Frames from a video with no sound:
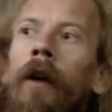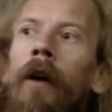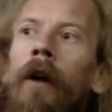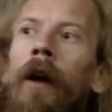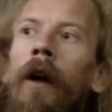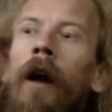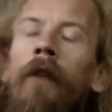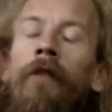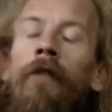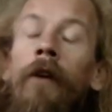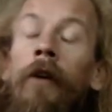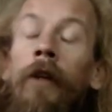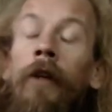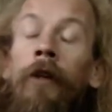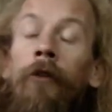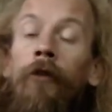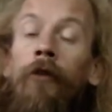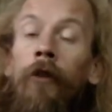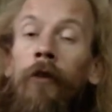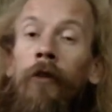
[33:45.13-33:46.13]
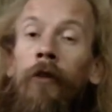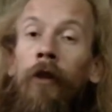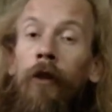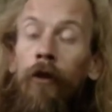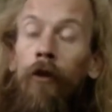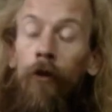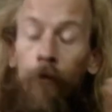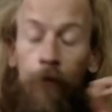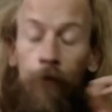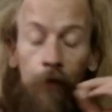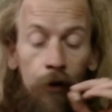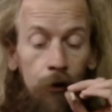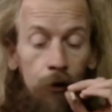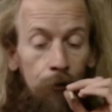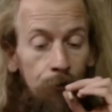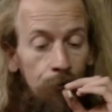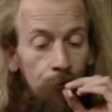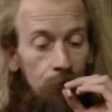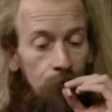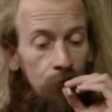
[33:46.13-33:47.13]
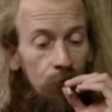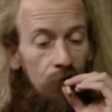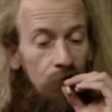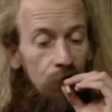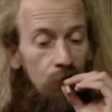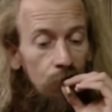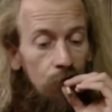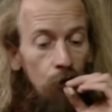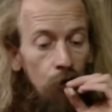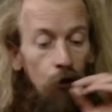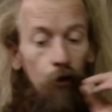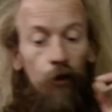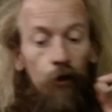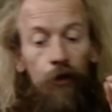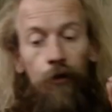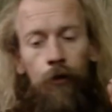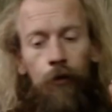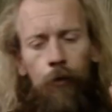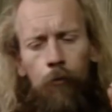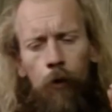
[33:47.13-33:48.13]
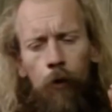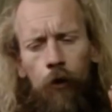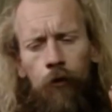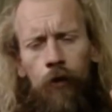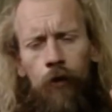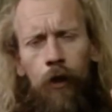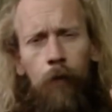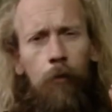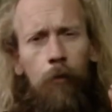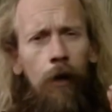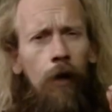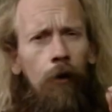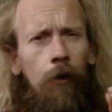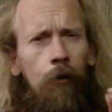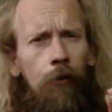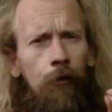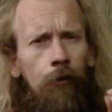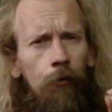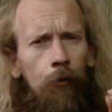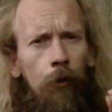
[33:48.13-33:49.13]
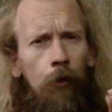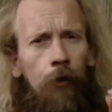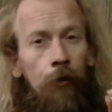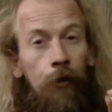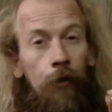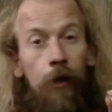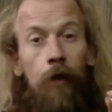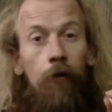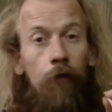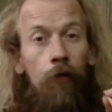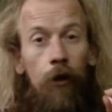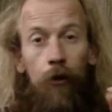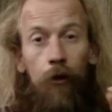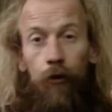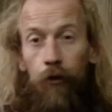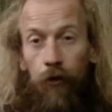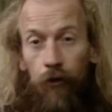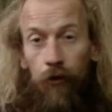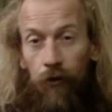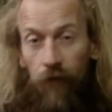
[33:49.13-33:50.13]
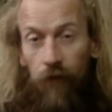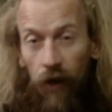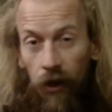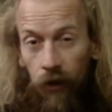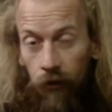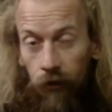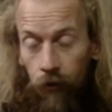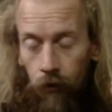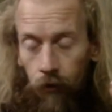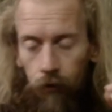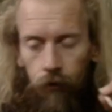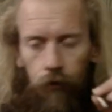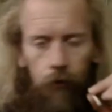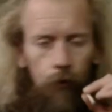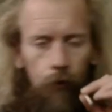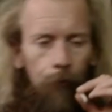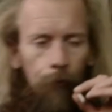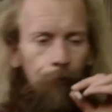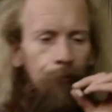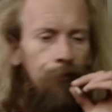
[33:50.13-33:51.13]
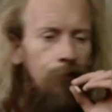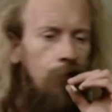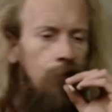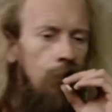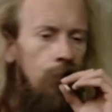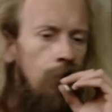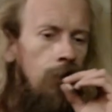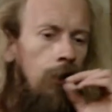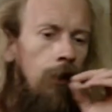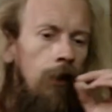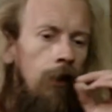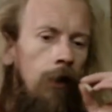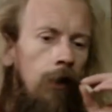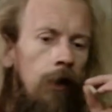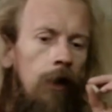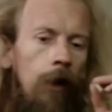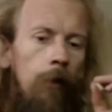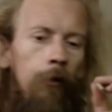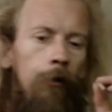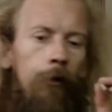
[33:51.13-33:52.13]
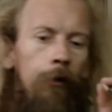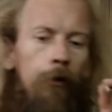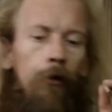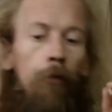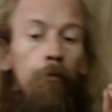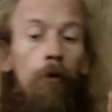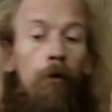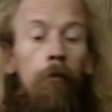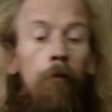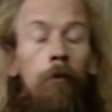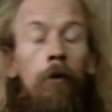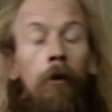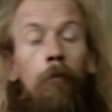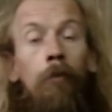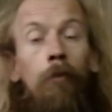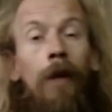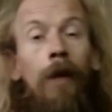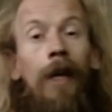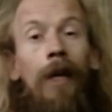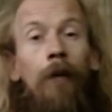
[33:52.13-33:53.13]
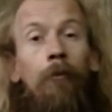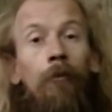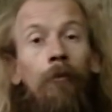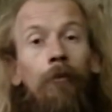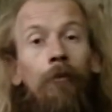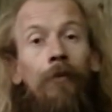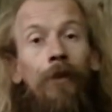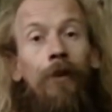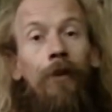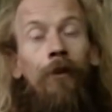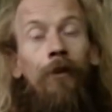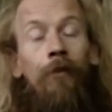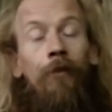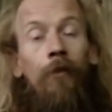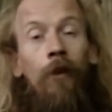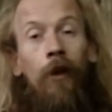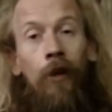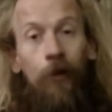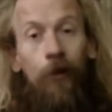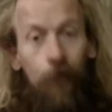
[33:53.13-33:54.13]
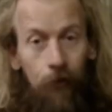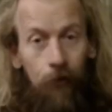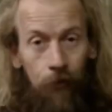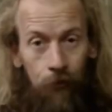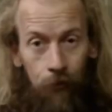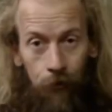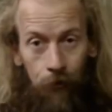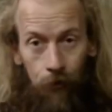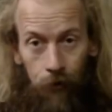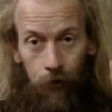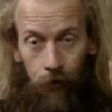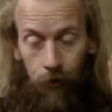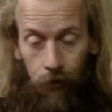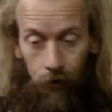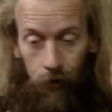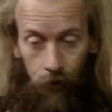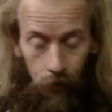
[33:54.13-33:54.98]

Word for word: Uh, very interesting, good film. Or is it mostly about one of Nero's advisors? I mean, you could probably blame the advisors for